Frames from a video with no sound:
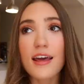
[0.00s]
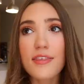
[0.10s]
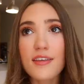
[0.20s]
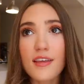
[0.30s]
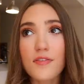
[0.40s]
I
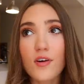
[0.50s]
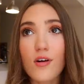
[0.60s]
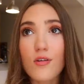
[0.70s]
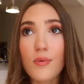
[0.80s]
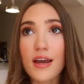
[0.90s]
think that there
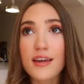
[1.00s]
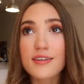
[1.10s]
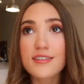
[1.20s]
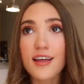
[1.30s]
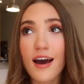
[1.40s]
are
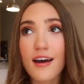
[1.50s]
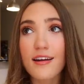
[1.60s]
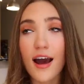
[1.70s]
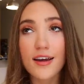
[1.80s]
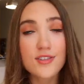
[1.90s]
ways that
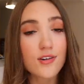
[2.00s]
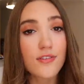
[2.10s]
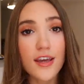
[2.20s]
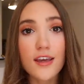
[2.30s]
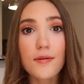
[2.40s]
I serve
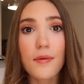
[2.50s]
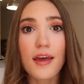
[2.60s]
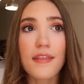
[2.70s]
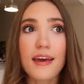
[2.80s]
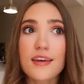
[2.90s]
him
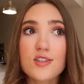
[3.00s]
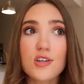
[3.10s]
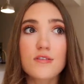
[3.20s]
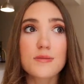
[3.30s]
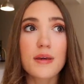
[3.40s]
and that he
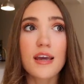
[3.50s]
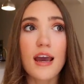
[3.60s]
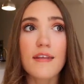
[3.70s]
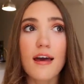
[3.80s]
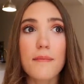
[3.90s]
serves me,
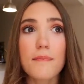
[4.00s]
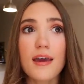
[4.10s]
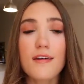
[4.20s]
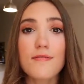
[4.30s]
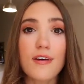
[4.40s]
and that
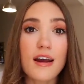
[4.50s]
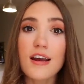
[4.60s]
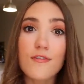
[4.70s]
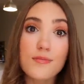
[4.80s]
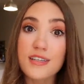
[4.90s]
may
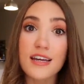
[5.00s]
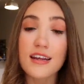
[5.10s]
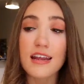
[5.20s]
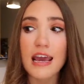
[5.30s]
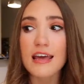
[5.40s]
vary from day
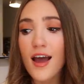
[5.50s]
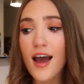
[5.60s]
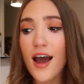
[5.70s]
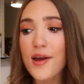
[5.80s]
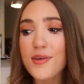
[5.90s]
to day.
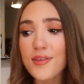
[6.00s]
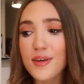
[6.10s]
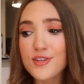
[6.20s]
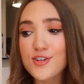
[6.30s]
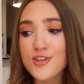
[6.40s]
I think
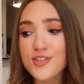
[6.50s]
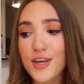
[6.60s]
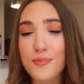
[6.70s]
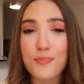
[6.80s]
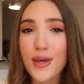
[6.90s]
that's just
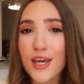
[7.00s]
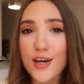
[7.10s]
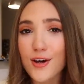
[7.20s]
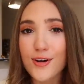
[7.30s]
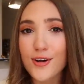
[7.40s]
like
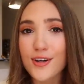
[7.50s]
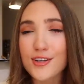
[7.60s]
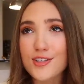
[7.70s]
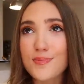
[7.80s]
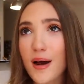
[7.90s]
being a
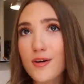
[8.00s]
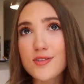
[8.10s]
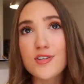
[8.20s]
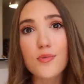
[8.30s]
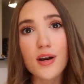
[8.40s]
good
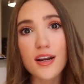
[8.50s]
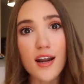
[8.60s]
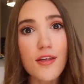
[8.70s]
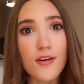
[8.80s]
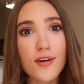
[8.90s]
spouse to one
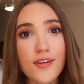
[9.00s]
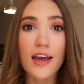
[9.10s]
another.